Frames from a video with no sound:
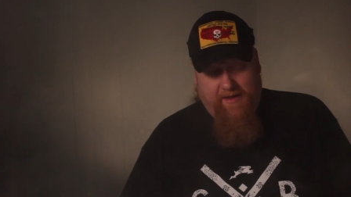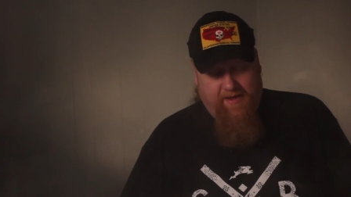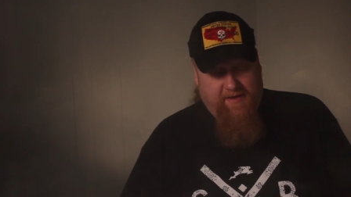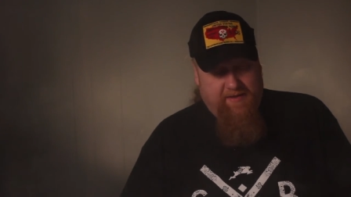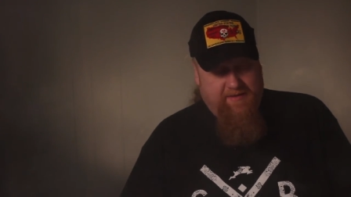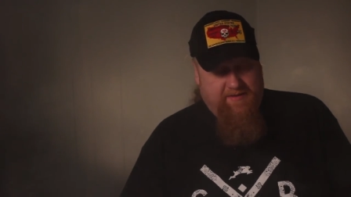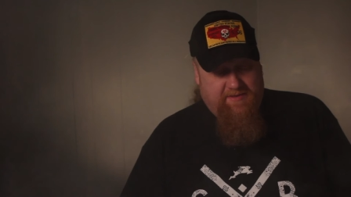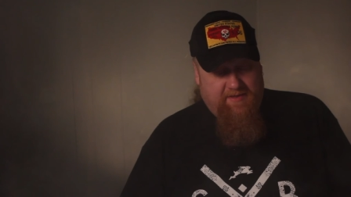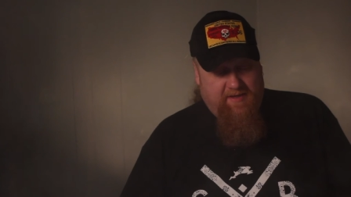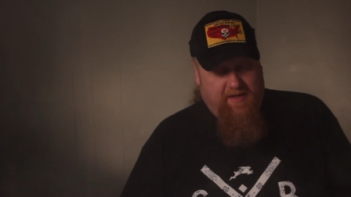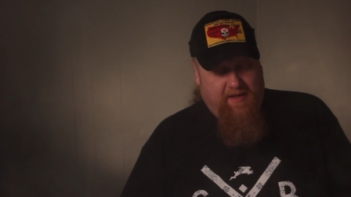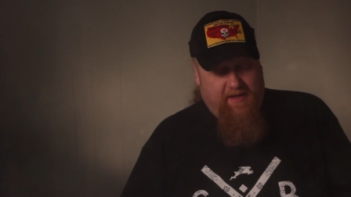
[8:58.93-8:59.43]
I
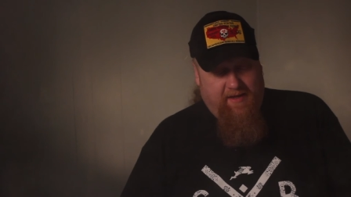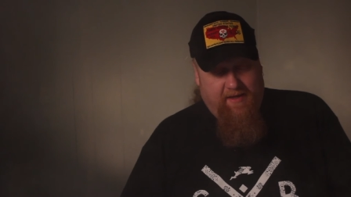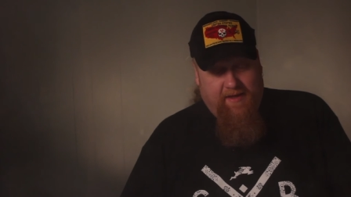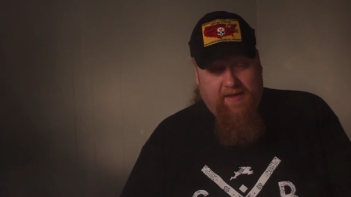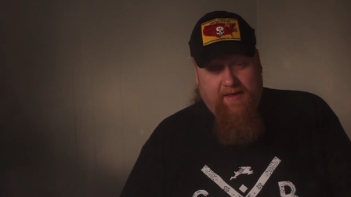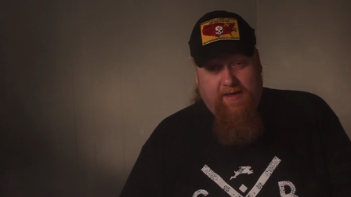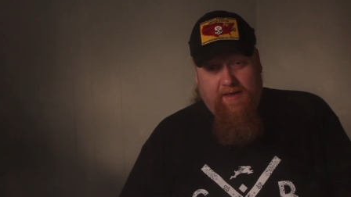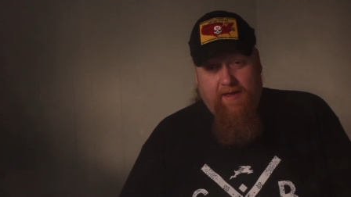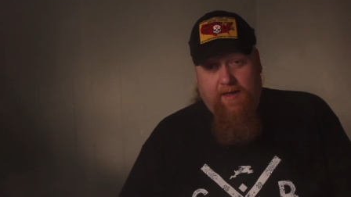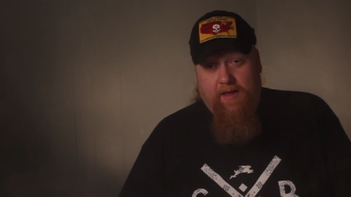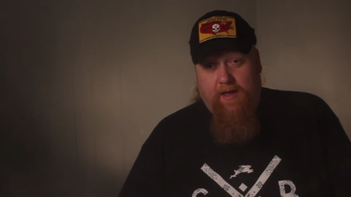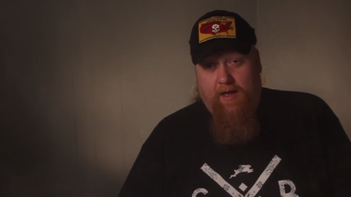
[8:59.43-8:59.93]
can see,
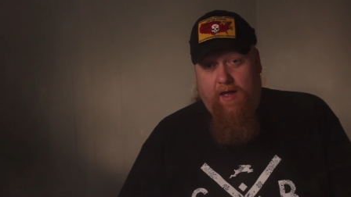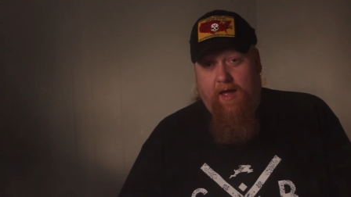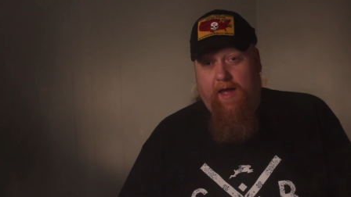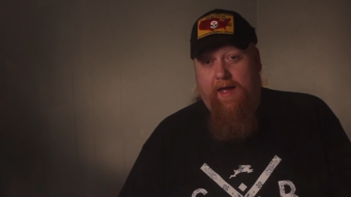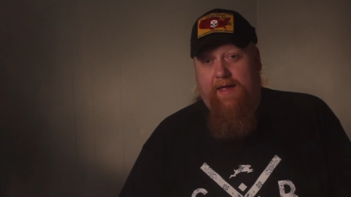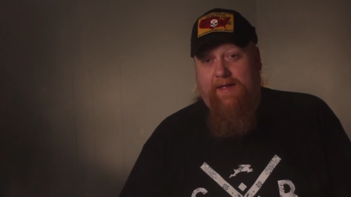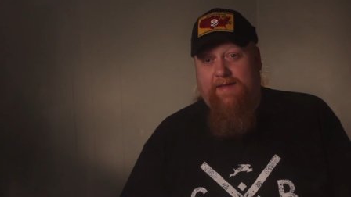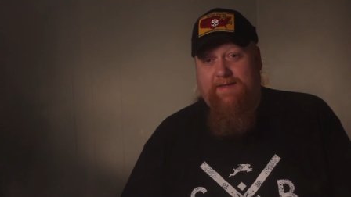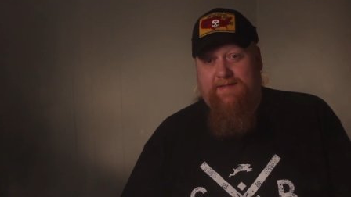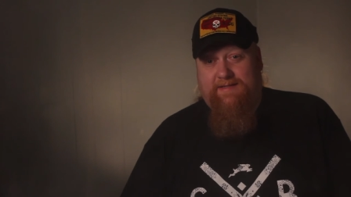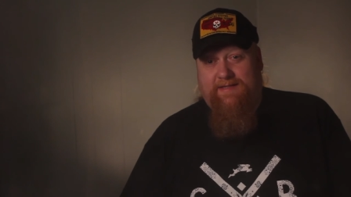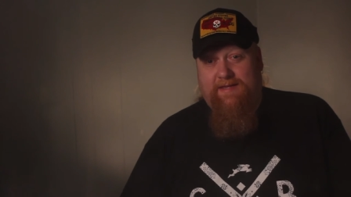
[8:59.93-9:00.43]

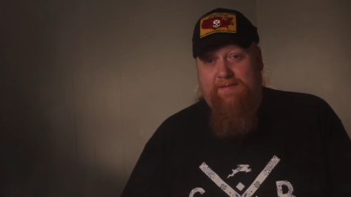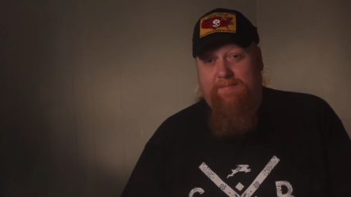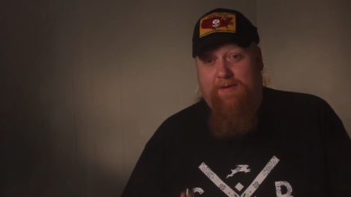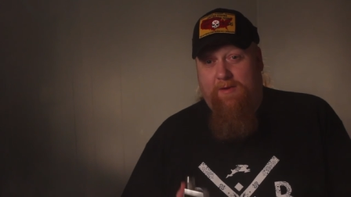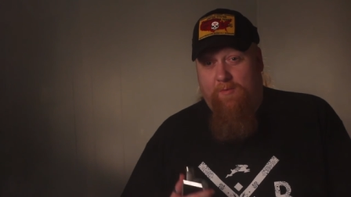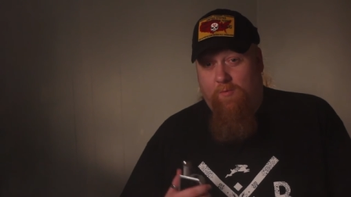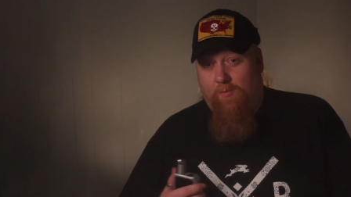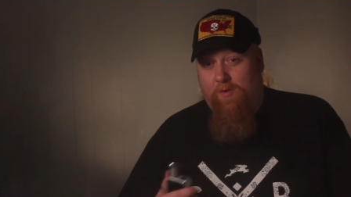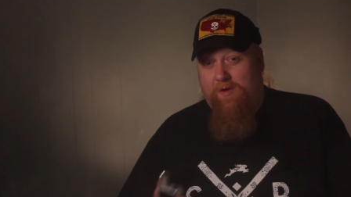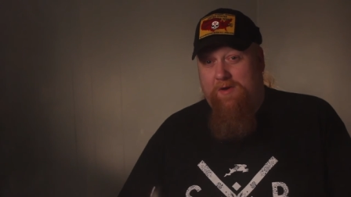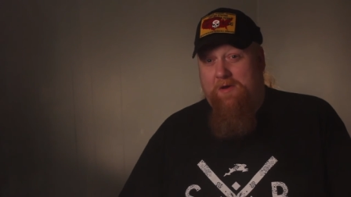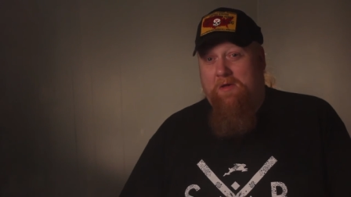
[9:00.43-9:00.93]
I can see
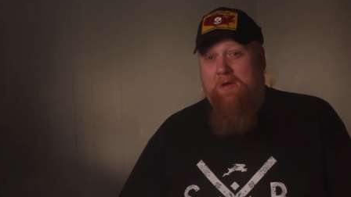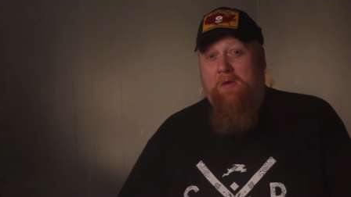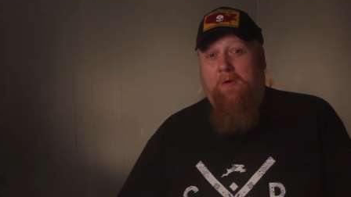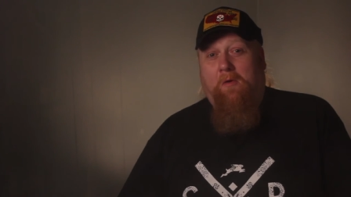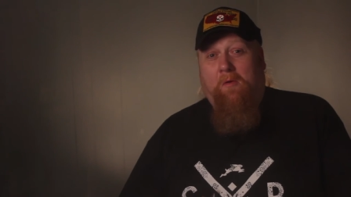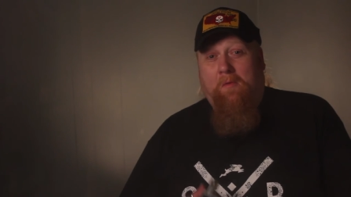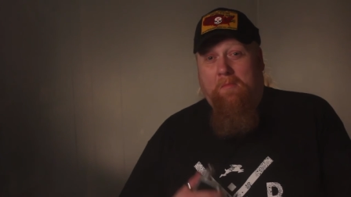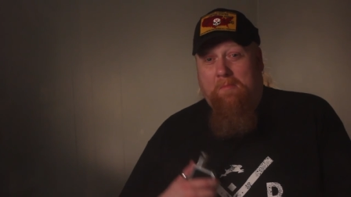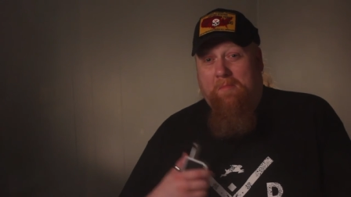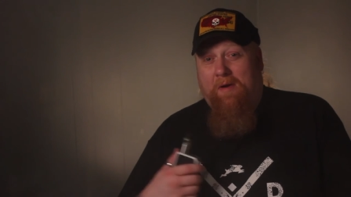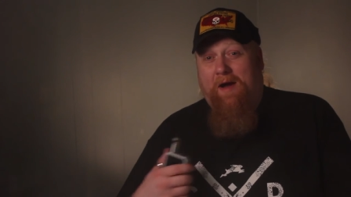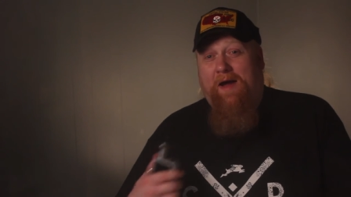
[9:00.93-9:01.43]
me wanting to
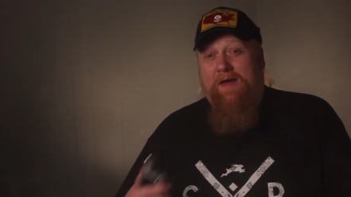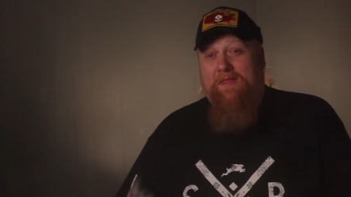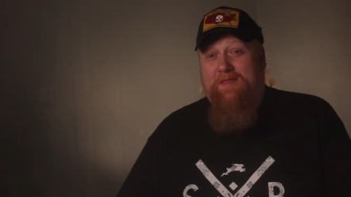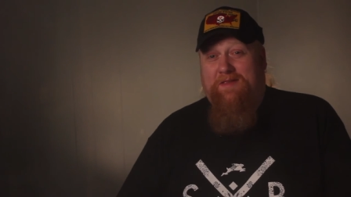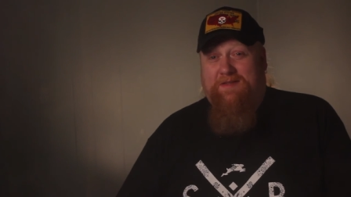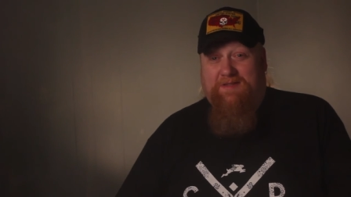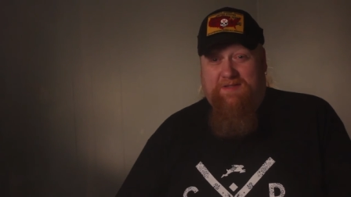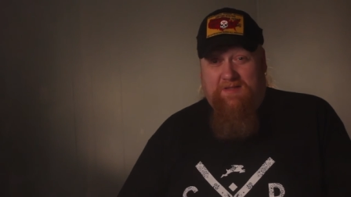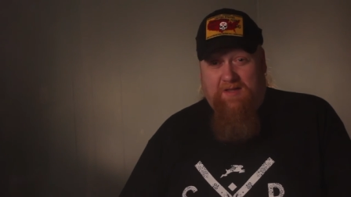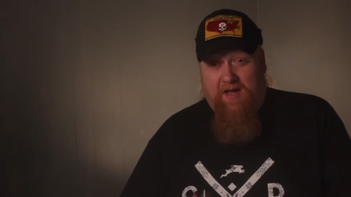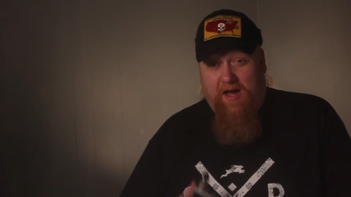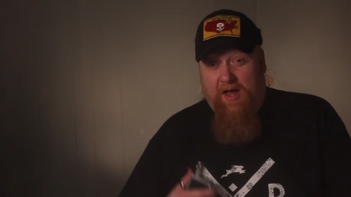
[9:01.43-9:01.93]
go buy
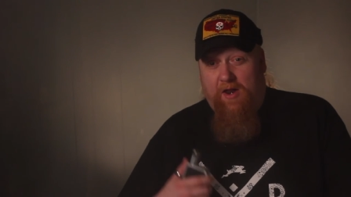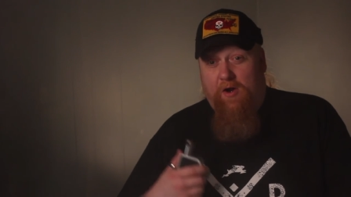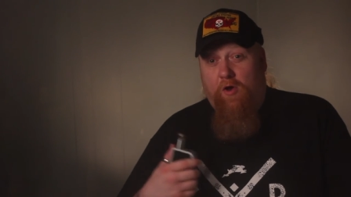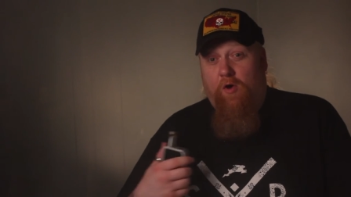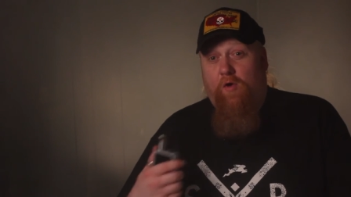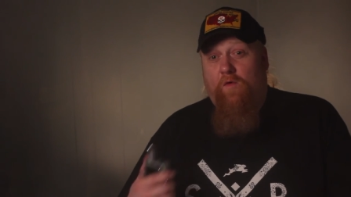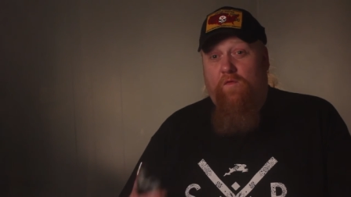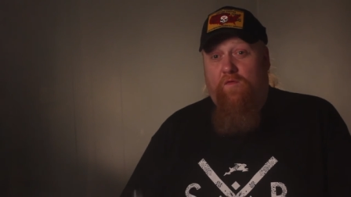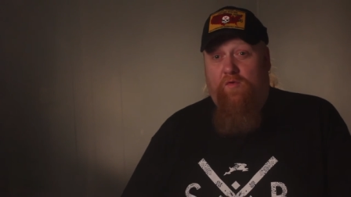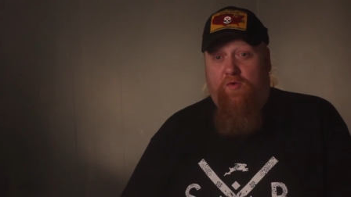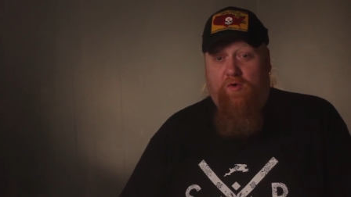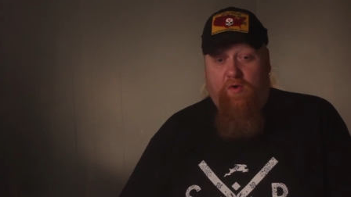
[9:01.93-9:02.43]
this line
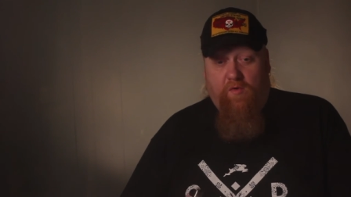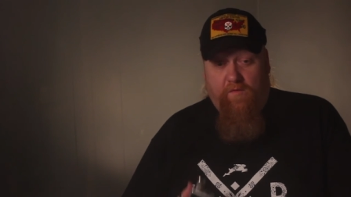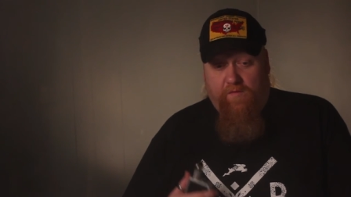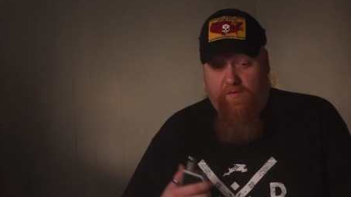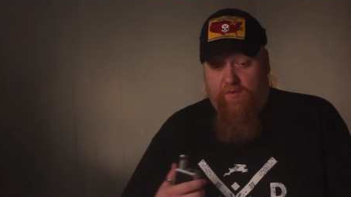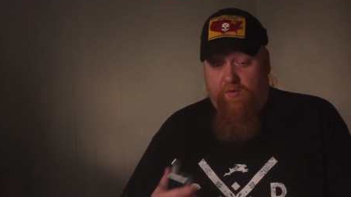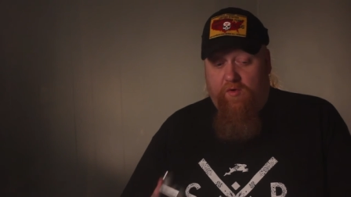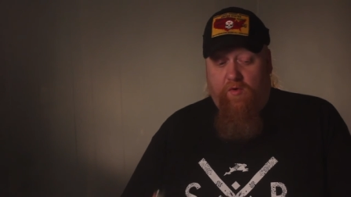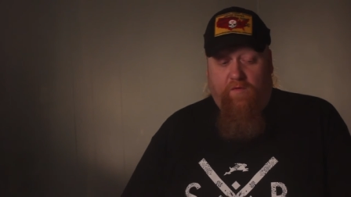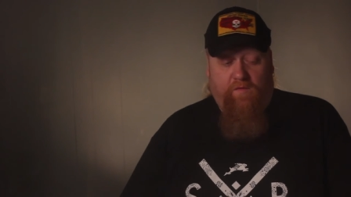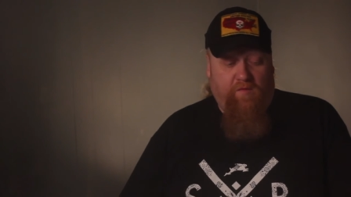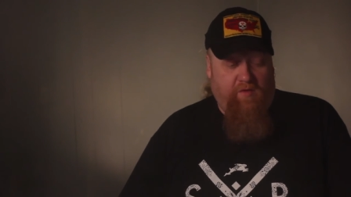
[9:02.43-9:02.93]
over and
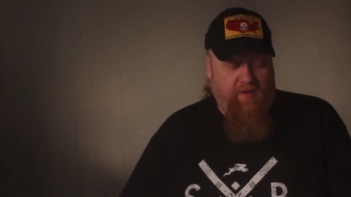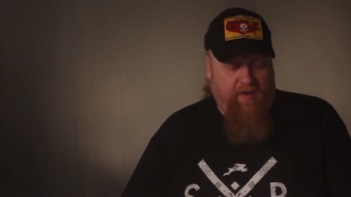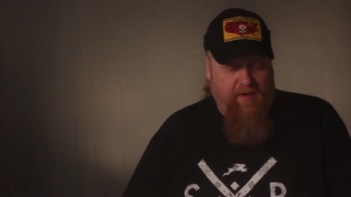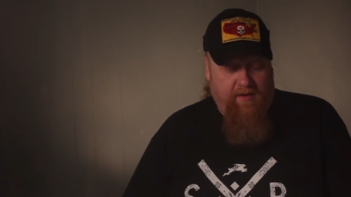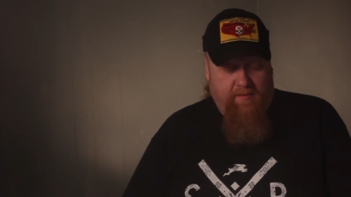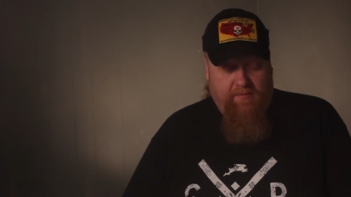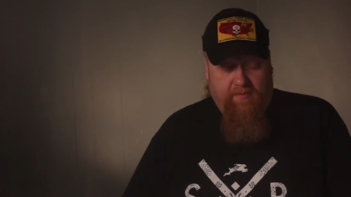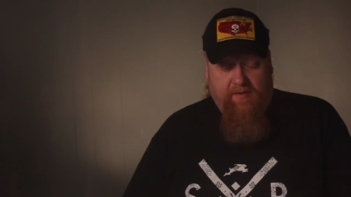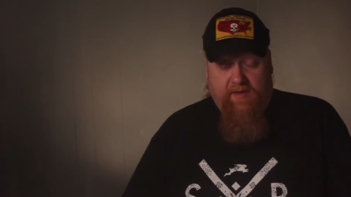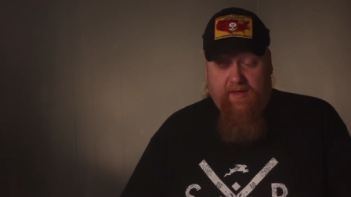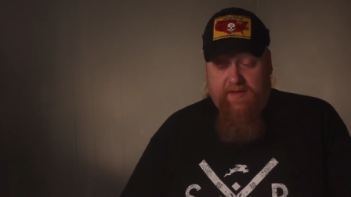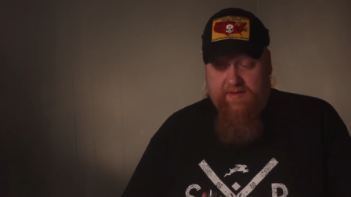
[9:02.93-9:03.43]
over and over
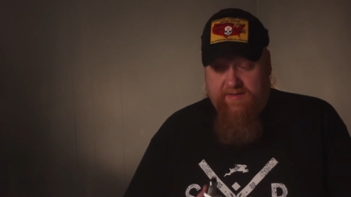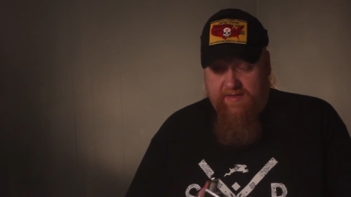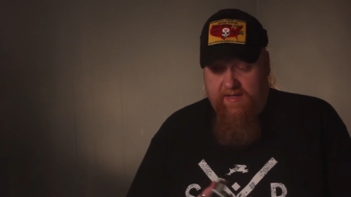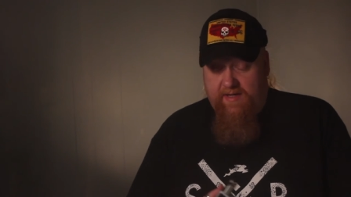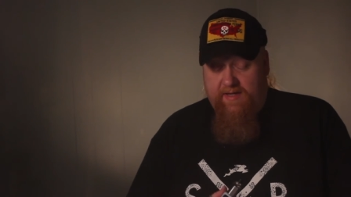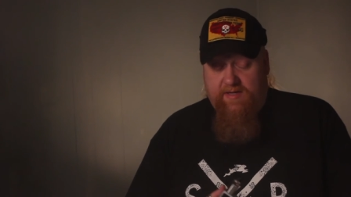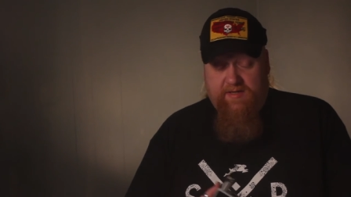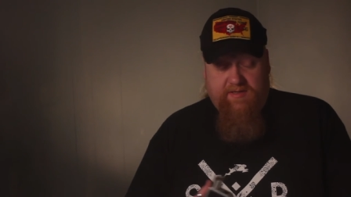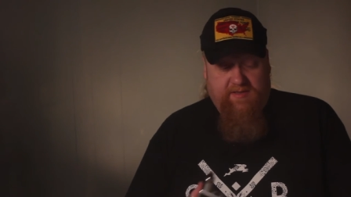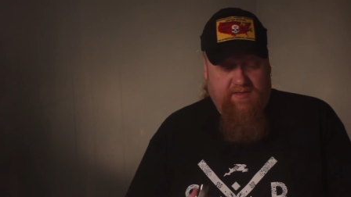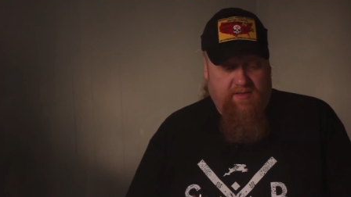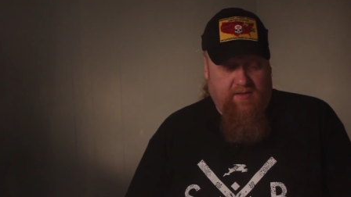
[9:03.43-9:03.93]
again, because
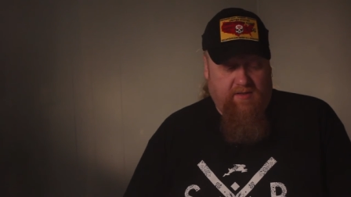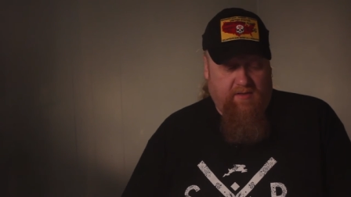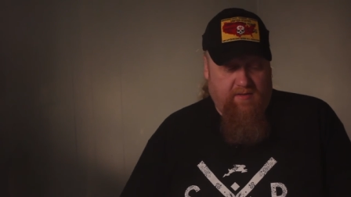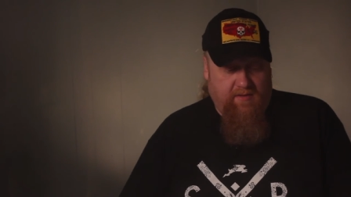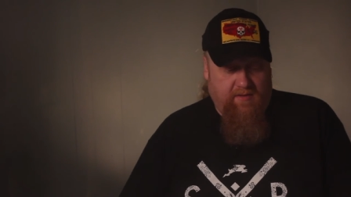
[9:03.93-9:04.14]
each